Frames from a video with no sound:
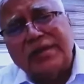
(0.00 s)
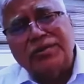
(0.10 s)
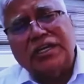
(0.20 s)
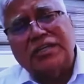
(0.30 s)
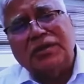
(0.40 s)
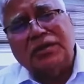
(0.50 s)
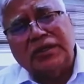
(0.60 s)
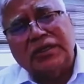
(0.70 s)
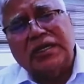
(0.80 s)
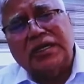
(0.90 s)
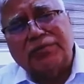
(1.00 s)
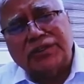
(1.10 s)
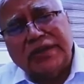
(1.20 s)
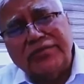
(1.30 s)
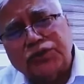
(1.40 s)
has been created which
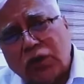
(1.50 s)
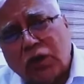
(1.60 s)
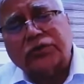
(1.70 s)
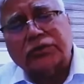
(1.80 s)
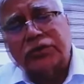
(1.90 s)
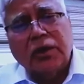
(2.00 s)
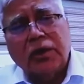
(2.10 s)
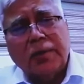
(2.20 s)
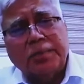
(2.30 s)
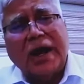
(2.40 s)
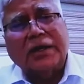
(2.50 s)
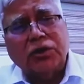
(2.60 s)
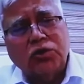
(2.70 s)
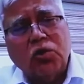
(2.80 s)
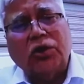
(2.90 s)
ensures
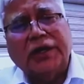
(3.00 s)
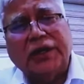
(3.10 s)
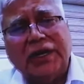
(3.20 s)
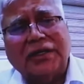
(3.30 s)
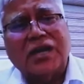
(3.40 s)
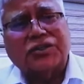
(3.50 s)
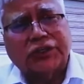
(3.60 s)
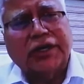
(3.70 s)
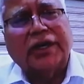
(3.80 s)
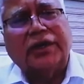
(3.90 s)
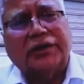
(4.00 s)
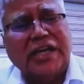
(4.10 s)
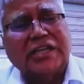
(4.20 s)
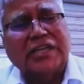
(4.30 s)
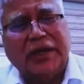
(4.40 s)
that no data sharing
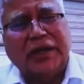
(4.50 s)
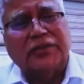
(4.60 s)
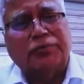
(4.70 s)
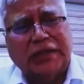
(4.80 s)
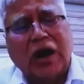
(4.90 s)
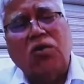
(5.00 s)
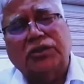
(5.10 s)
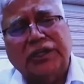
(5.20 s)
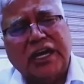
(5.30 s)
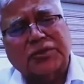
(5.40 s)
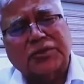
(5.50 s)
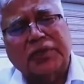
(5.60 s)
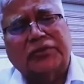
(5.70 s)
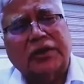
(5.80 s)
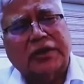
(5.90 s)
takes place without the
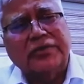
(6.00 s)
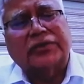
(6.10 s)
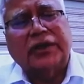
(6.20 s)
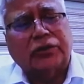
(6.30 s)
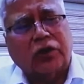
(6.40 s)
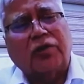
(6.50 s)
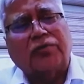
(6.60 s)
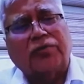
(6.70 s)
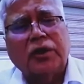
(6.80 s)
explicit consent of